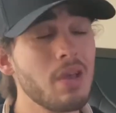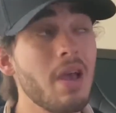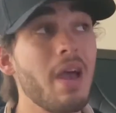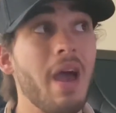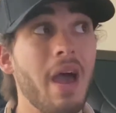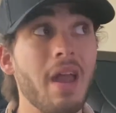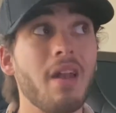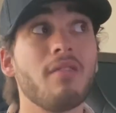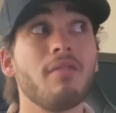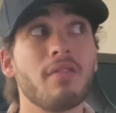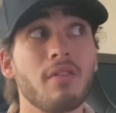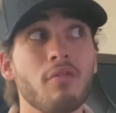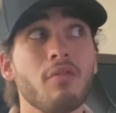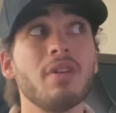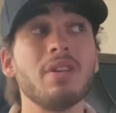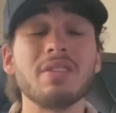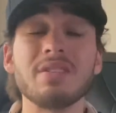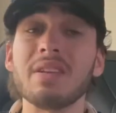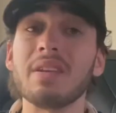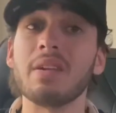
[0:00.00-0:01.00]
and I've already
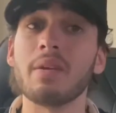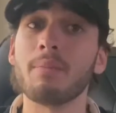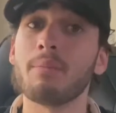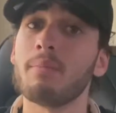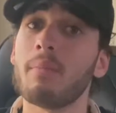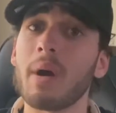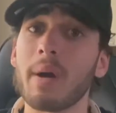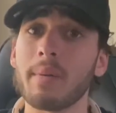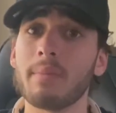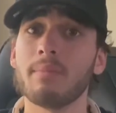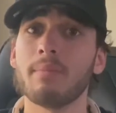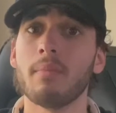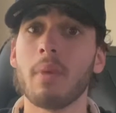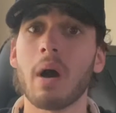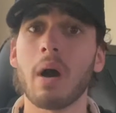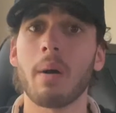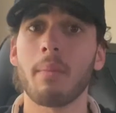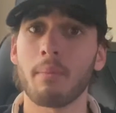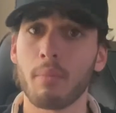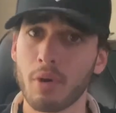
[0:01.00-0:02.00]
seen my
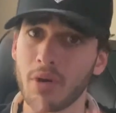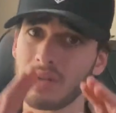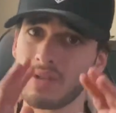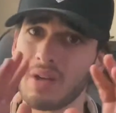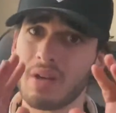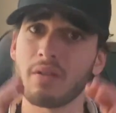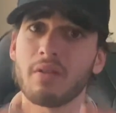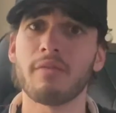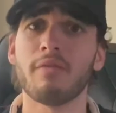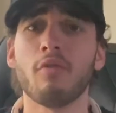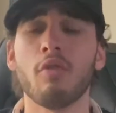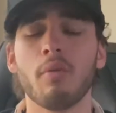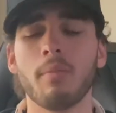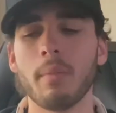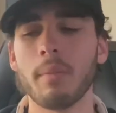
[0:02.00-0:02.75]
body starting to form a